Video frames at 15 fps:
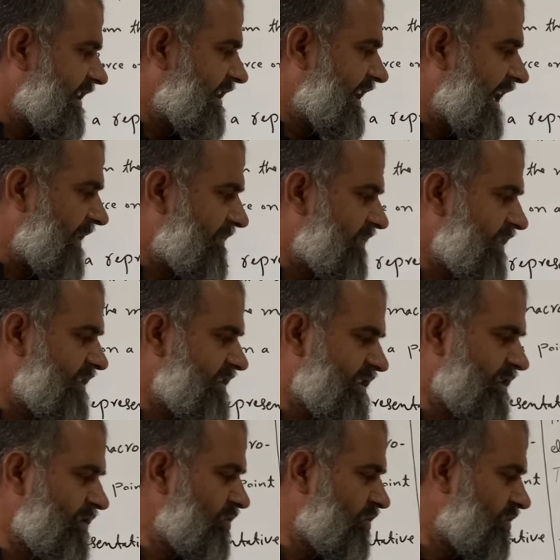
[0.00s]
F is
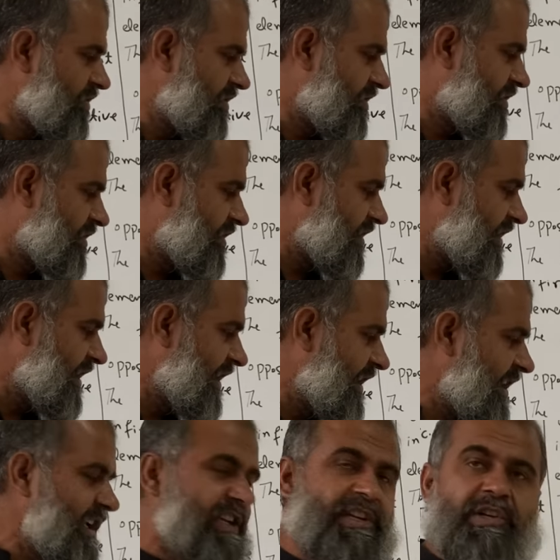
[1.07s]
equal to
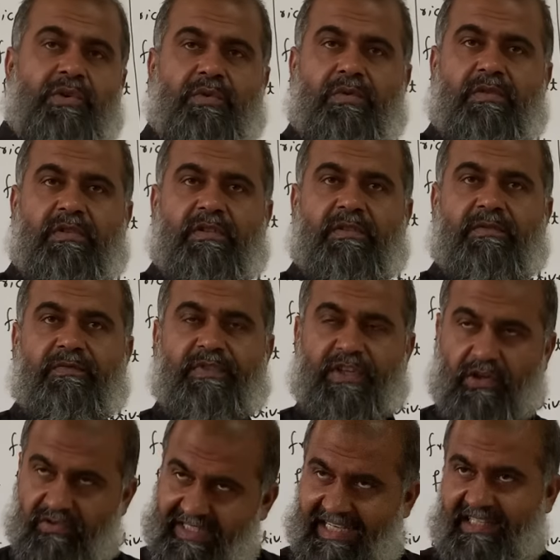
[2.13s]
EQ. We
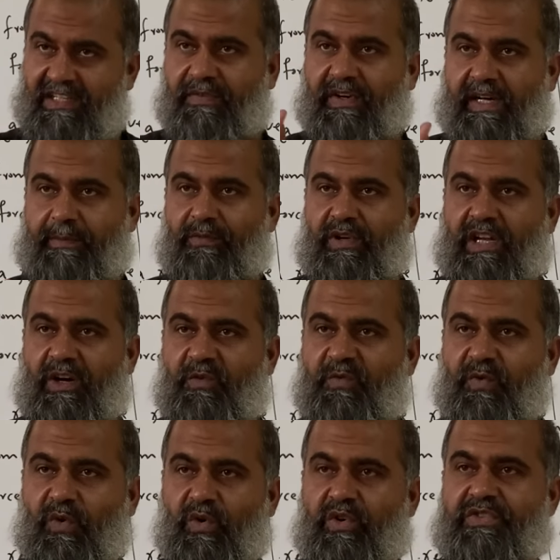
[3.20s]
know that the formula of
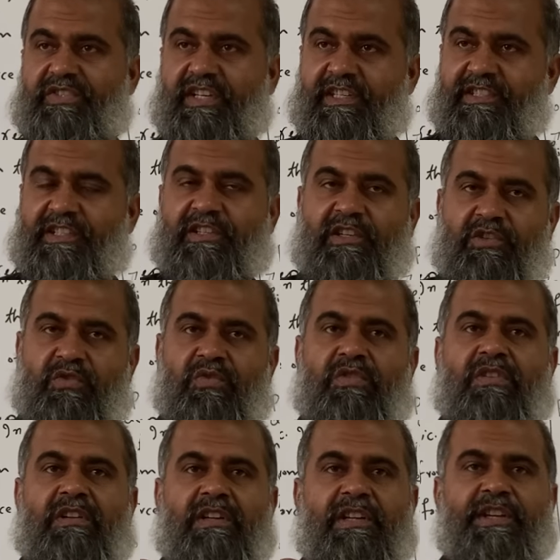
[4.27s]
force is equal
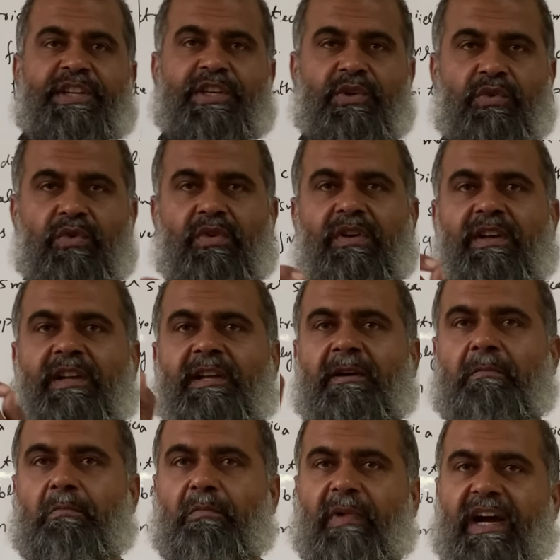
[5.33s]
to Q
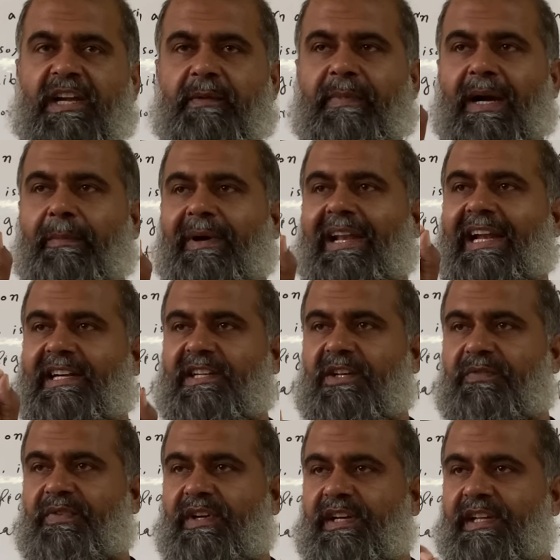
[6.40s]
multiplied by
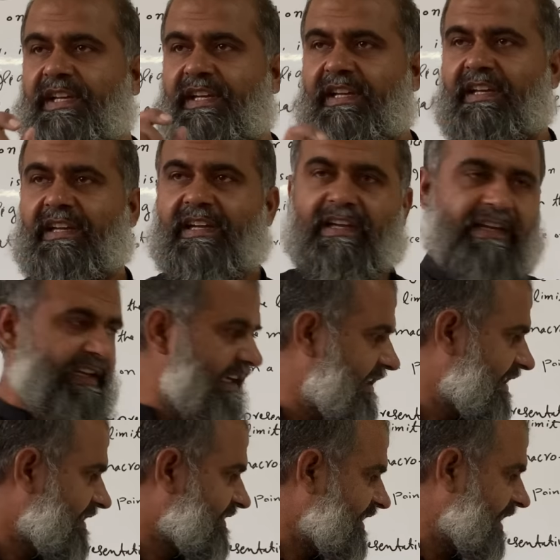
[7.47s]
electric field E, and
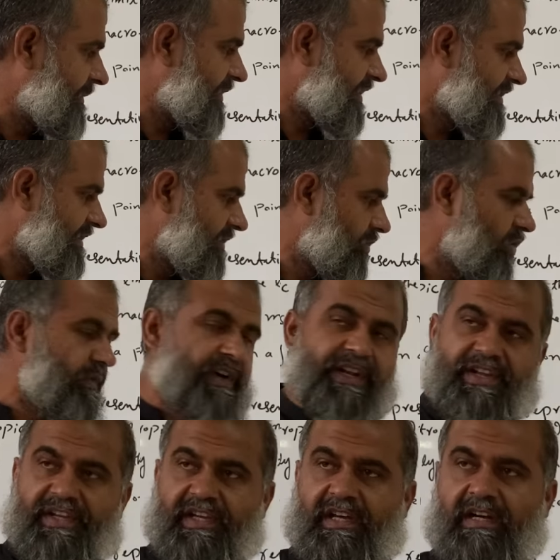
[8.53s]
the same is over
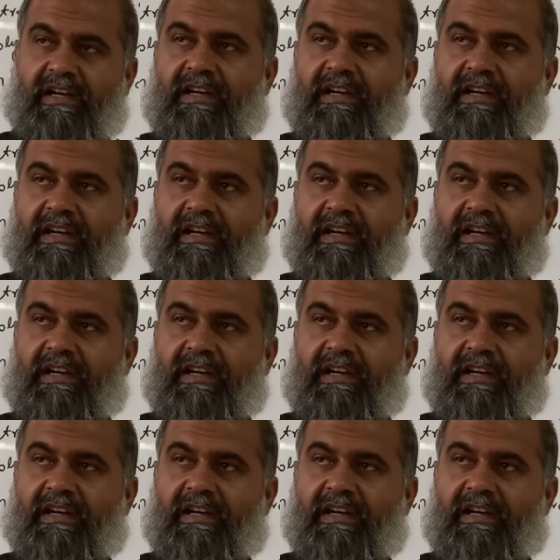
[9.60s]
here.